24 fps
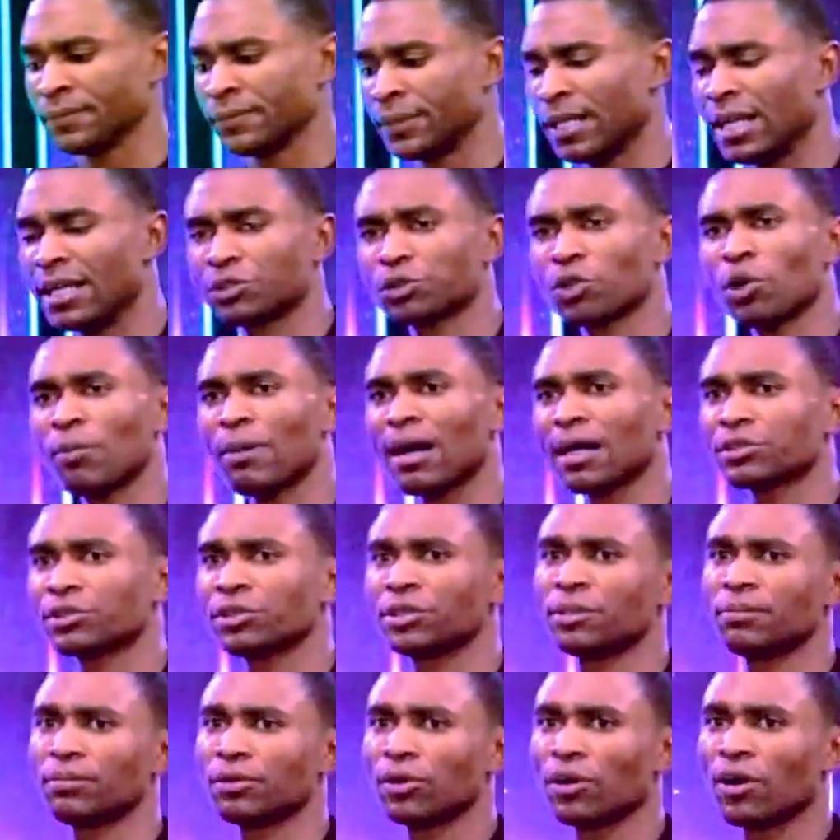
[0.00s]
Let's go back
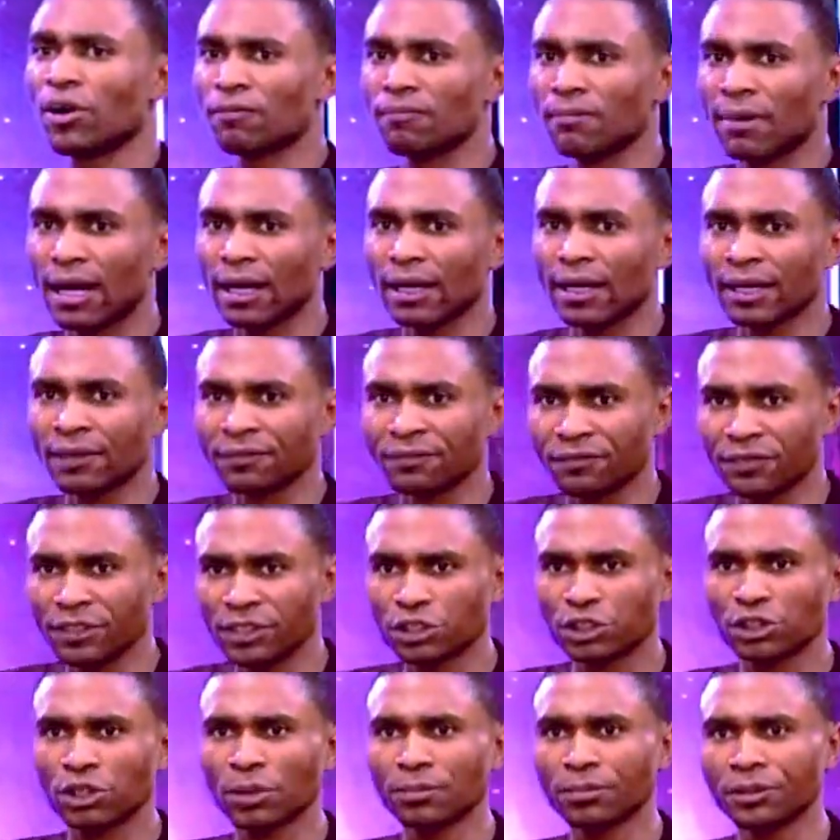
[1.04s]
to the book of Mark and
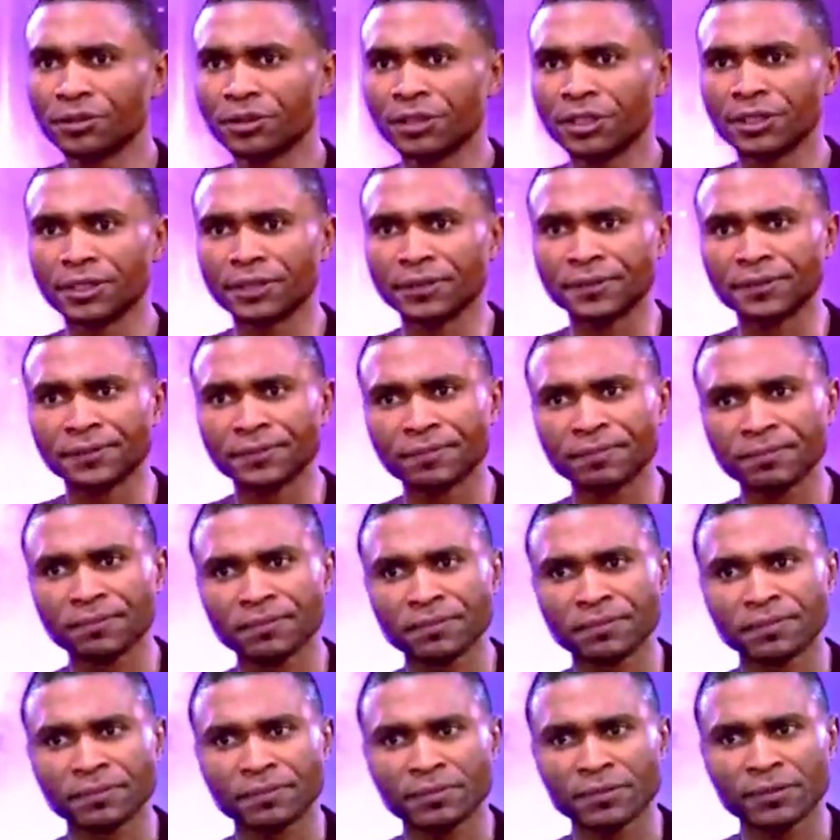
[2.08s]
finish up the reading.
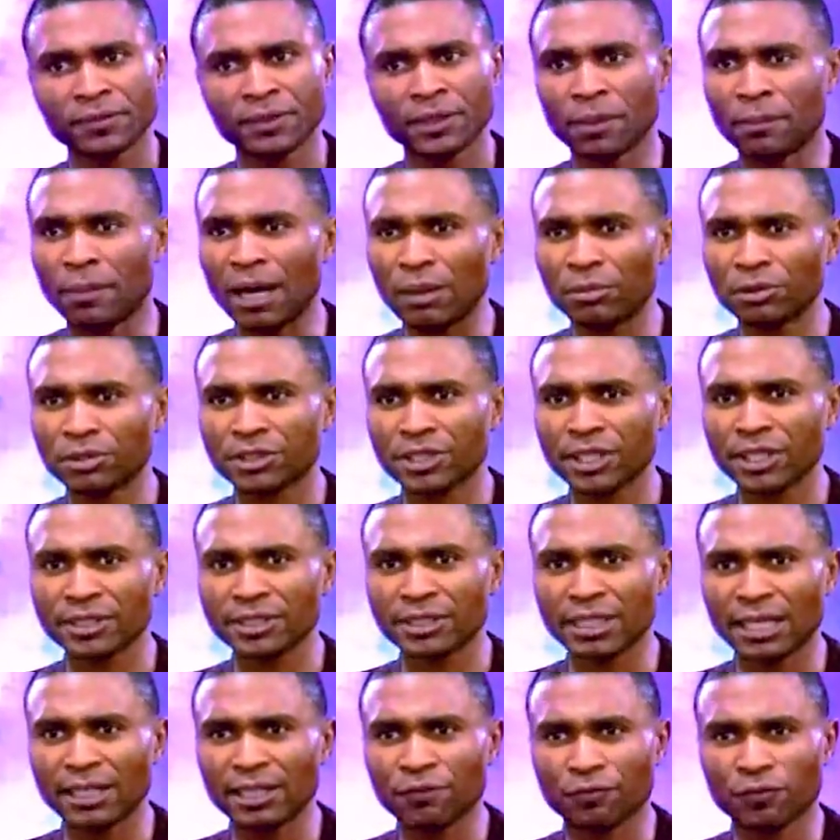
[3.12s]
The Bible
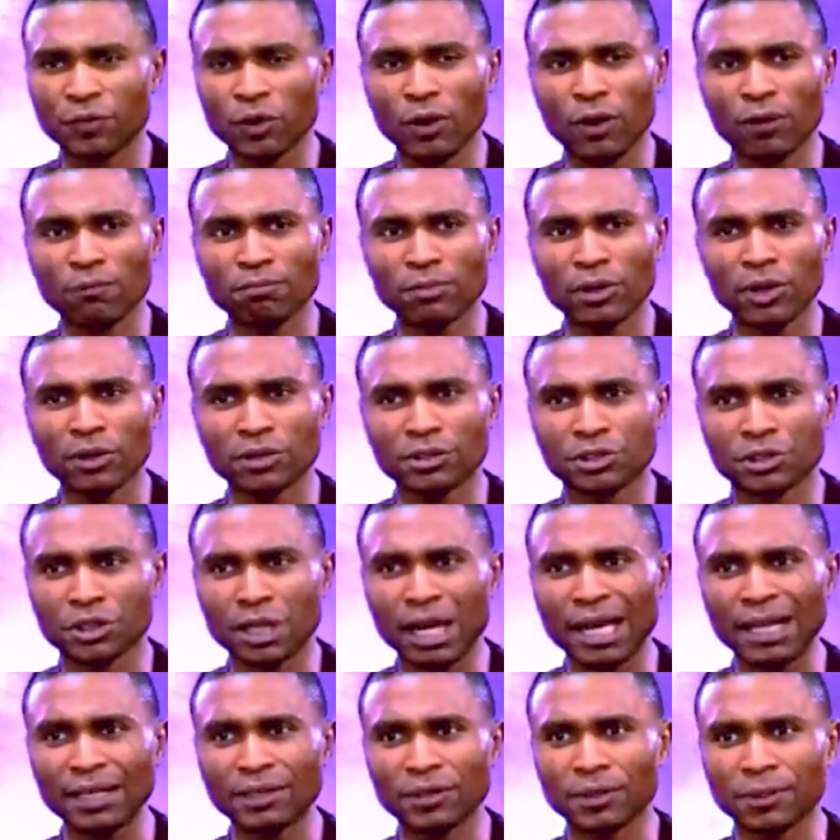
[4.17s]
says, and the flow of blood
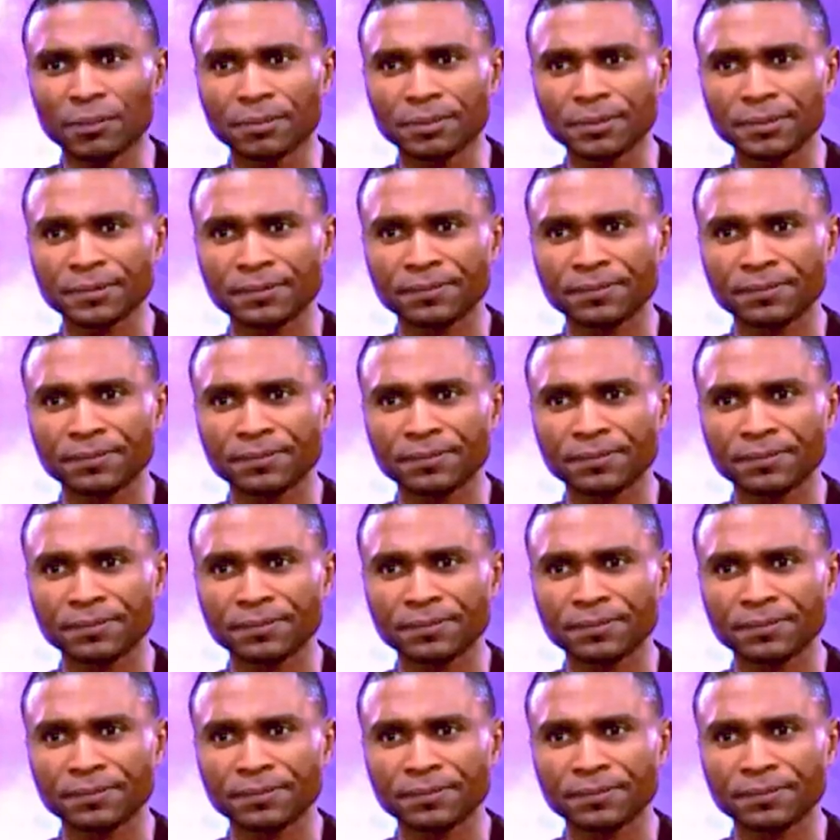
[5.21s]
dried up.